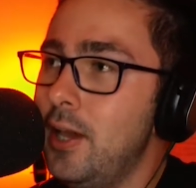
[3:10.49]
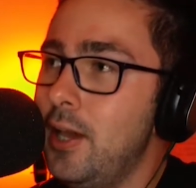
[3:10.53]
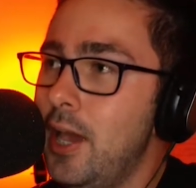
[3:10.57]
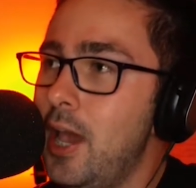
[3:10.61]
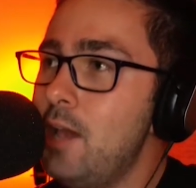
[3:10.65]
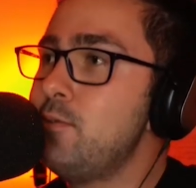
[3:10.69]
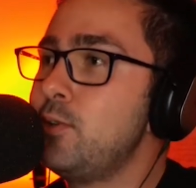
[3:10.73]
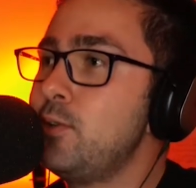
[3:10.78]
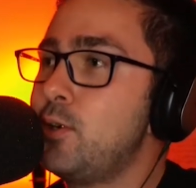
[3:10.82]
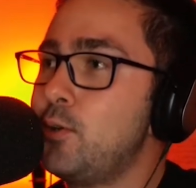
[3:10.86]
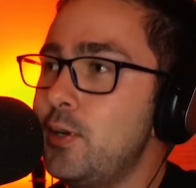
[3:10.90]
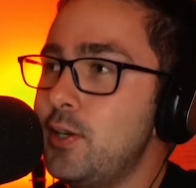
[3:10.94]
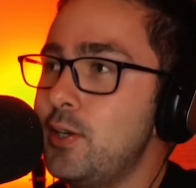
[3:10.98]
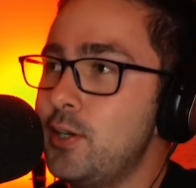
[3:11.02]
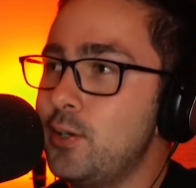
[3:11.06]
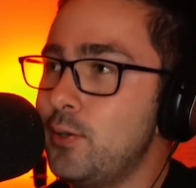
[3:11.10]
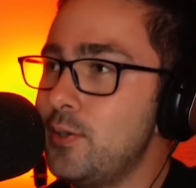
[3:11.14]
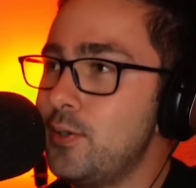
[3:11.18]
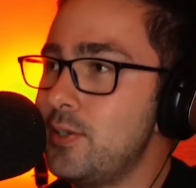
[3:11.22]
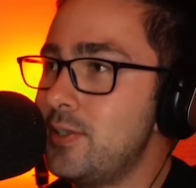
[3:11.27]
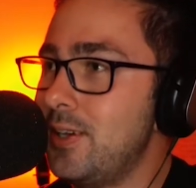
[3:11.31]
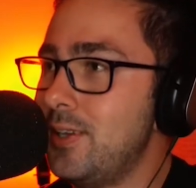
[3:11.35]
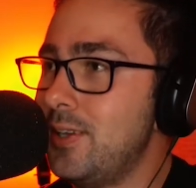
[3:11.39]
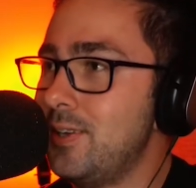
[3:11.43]
Evergreen
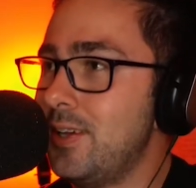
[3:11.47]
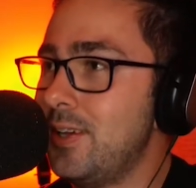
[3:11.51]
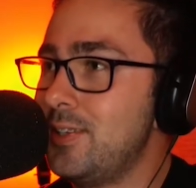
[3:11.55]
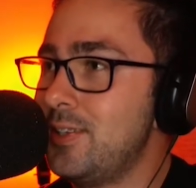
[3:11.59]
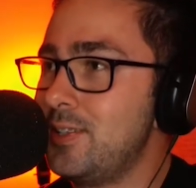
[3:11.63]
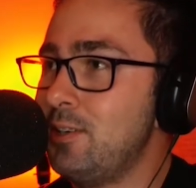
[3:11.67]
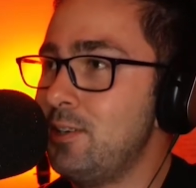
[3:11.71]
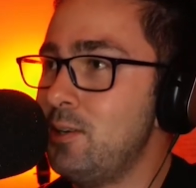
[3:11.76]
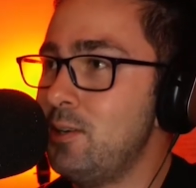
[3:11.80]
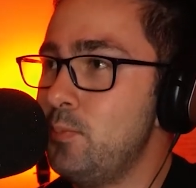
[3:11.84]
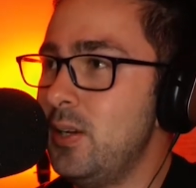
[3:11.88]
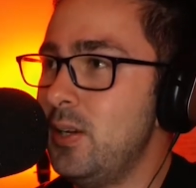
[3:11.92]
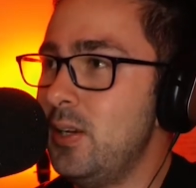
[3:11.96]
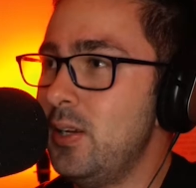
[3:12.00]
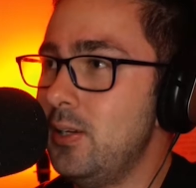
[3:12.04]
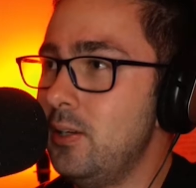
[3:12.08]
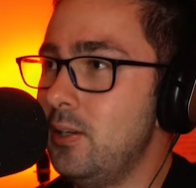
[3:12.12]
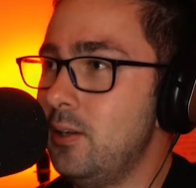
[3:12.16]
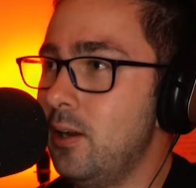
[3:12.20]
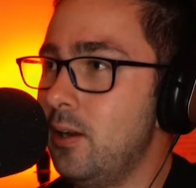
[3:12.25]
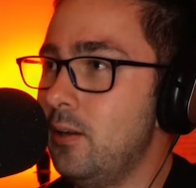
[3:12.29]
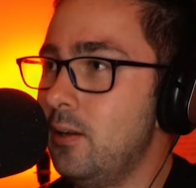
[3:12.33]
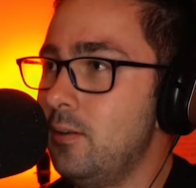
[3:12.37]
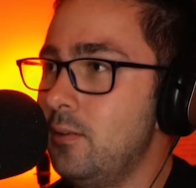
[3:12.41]
content that's going to be,
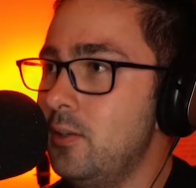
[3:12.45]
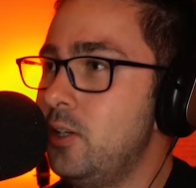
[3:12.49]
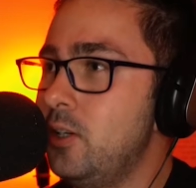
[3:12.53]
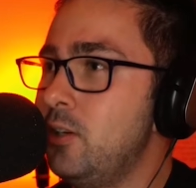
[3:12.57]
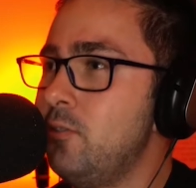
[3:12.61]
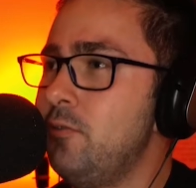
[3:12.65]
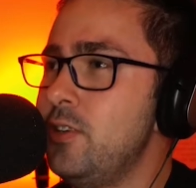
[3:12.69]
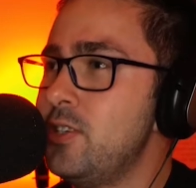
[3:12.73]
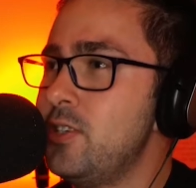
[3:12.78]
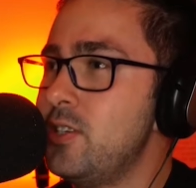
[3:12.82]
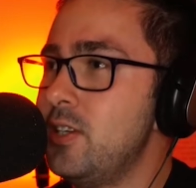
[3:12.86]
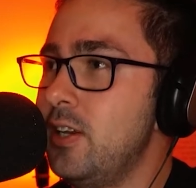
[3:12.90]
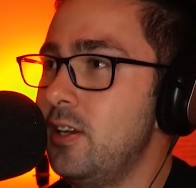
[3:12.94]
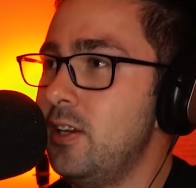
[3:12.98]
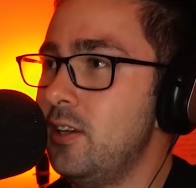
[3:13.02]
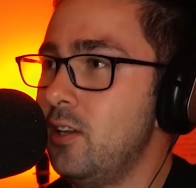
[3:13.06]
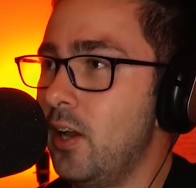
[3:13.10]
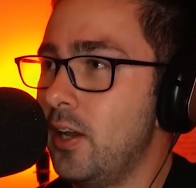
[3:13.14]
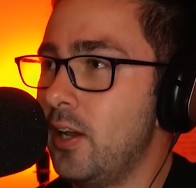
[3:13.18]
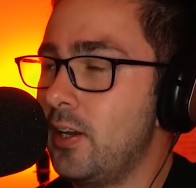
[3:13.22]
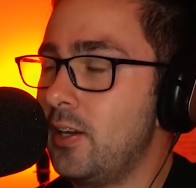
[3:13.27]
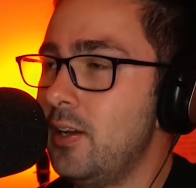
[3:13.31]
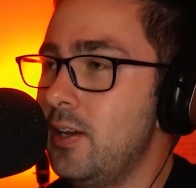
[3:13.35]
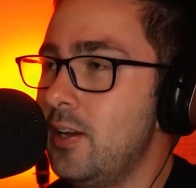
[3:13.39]
you could visit it in
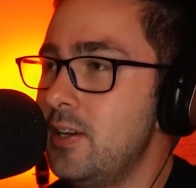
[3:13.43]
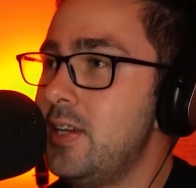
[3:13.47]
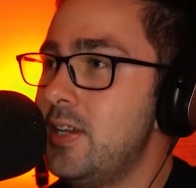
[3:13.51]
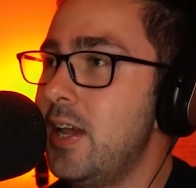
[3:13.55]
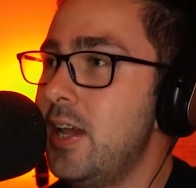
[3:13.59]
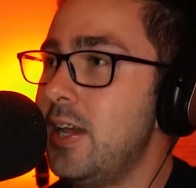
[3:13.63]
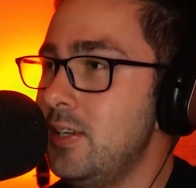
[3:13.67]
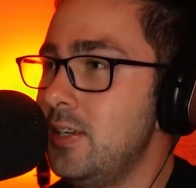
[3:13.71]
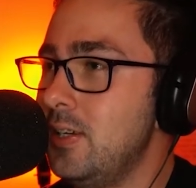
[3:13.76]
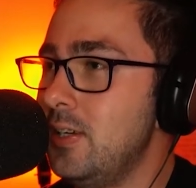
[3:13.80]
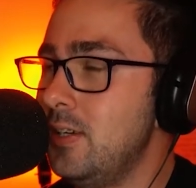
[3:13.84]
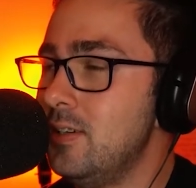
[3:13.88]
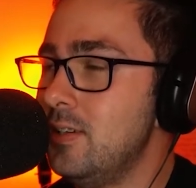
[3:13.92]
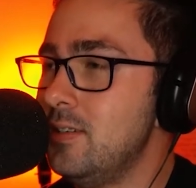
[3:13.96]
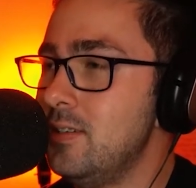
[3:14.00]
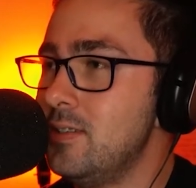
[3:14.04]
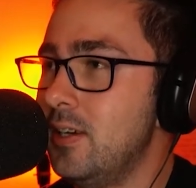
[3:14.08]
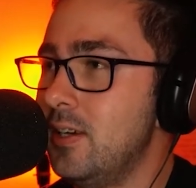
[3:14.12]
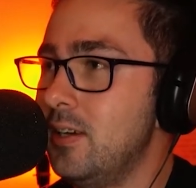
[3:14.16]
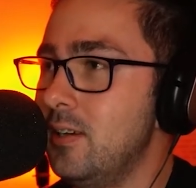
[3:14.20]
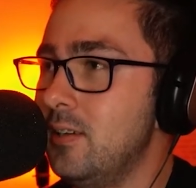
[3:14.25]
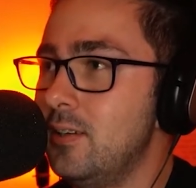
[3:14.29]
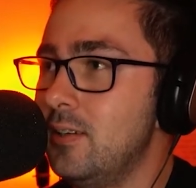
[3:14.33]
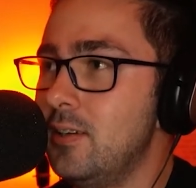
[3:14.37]
like 10
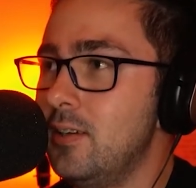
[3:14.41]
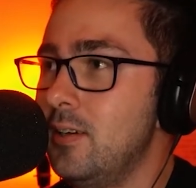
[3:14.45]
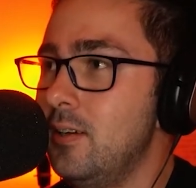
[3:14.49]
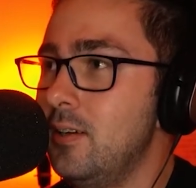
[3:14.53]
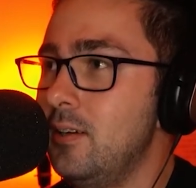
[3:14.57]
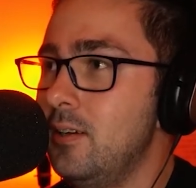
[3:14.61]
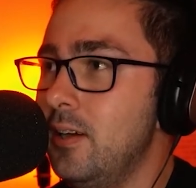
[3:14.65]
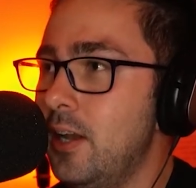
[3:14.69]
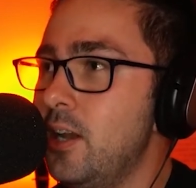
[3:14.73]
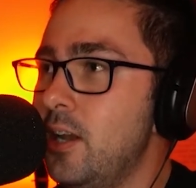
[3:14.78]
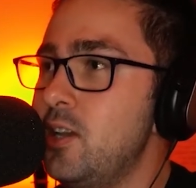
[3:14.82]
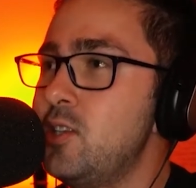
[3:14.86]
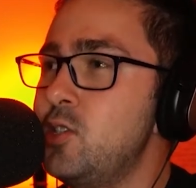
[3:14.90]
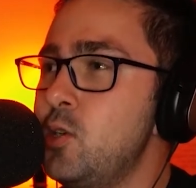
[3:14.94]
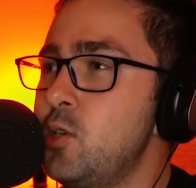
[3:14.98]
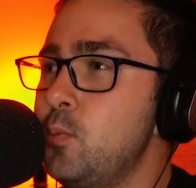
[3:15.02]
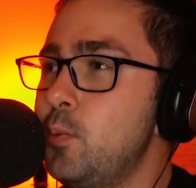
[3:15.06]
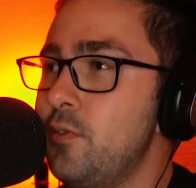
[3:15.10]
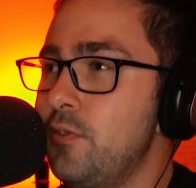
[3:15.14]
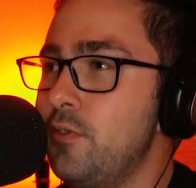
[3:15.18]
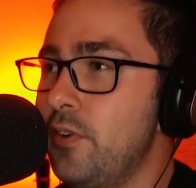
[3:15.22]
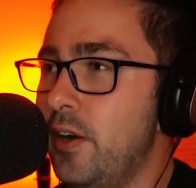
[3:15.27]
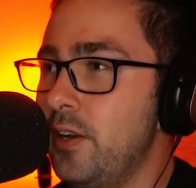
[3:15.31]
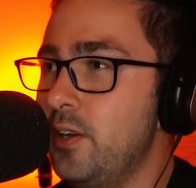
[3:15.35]
years and it'd still
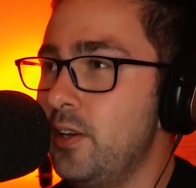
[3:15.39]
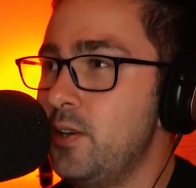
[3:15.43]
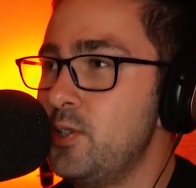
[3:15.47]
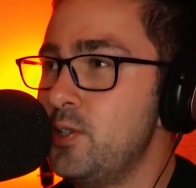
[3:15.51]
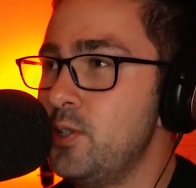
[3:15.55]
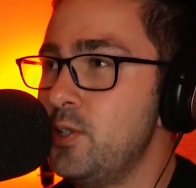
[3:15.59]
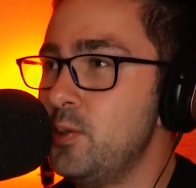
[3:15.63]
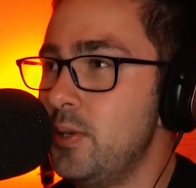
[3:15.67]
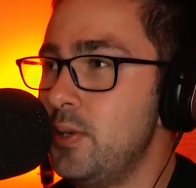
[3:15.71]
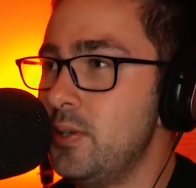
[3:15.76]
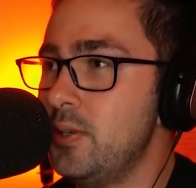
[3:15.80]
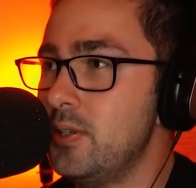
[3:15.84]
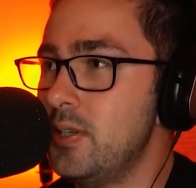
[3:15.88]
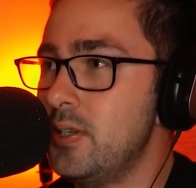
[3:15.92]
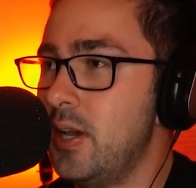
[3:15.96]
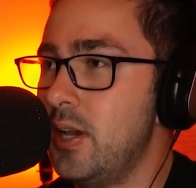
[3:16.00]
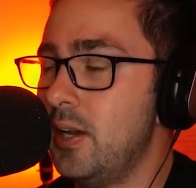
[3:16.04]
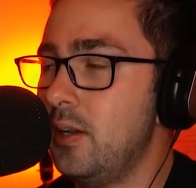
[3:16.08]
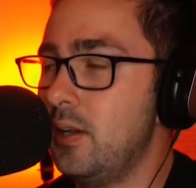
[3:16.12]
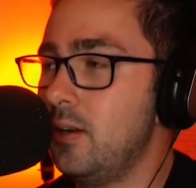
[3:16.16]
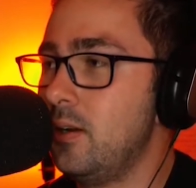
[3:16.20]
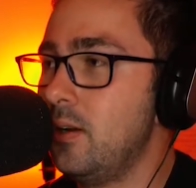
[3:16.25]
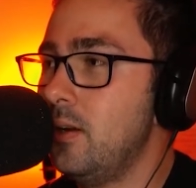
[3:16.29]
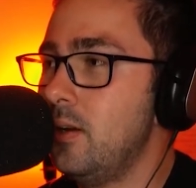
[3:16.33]
be funny. It'd still be
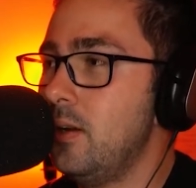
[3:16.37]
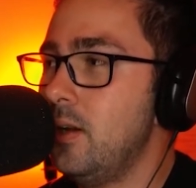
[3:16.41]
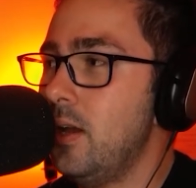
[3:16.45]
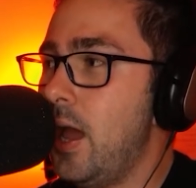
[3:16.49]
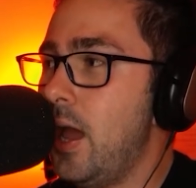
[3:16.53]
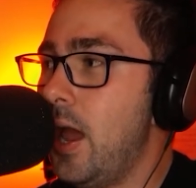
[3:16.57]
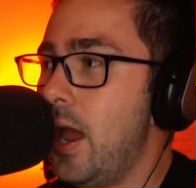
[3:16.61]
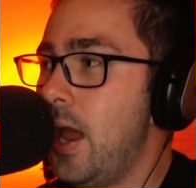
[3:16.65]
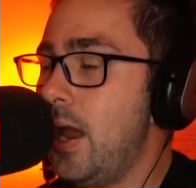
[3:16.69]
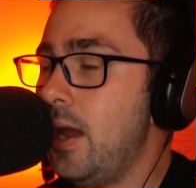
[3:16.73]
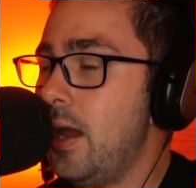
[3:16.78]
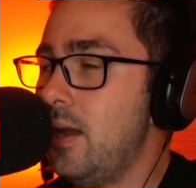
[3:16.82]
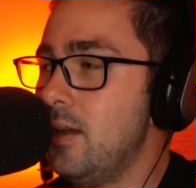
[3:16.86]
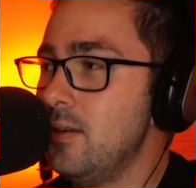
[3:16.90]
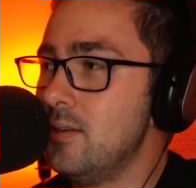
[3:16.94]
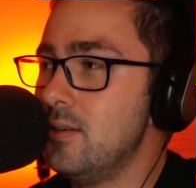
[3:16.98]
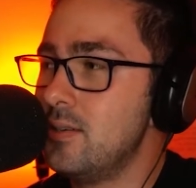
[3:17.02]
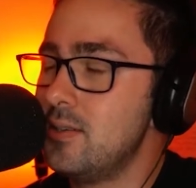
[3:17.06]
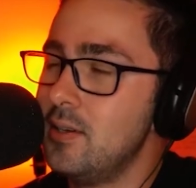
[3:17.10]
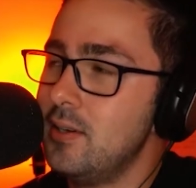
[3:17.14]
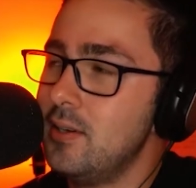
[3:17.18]
entertaining. And